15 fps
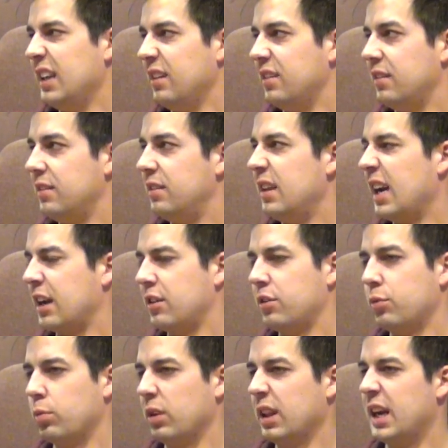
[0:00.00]

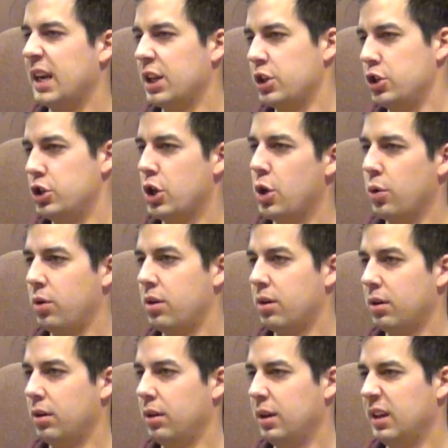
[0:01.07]
sex related joke
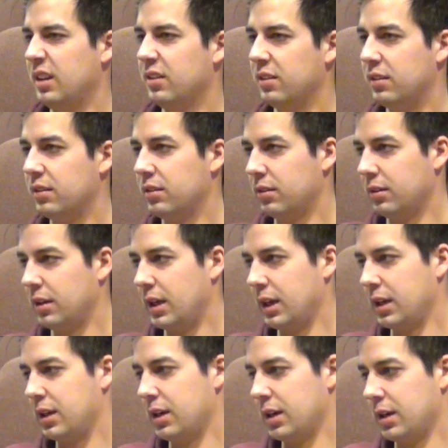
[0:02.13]
is
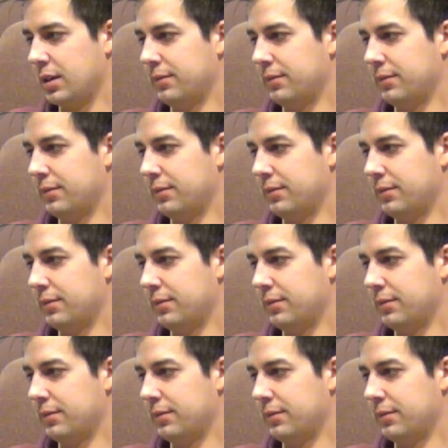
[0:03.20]
like,